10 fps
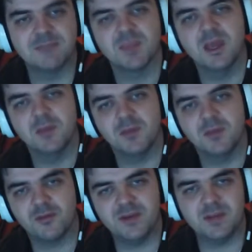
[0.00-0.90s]
with 3
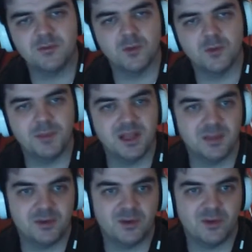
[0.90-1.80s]
times 4p will give me
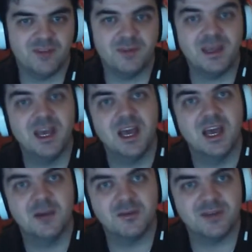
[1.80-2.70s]
12p, and with
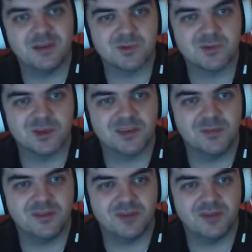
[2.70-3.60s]
3 times 1 will give me
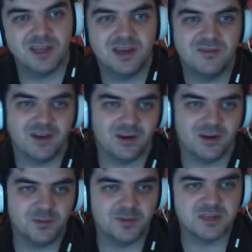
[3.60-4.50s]
3. If I group
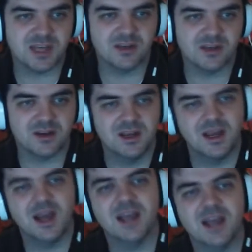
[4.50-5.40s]
those together,
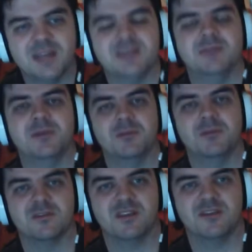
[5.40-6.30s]
I get 18p plus 11.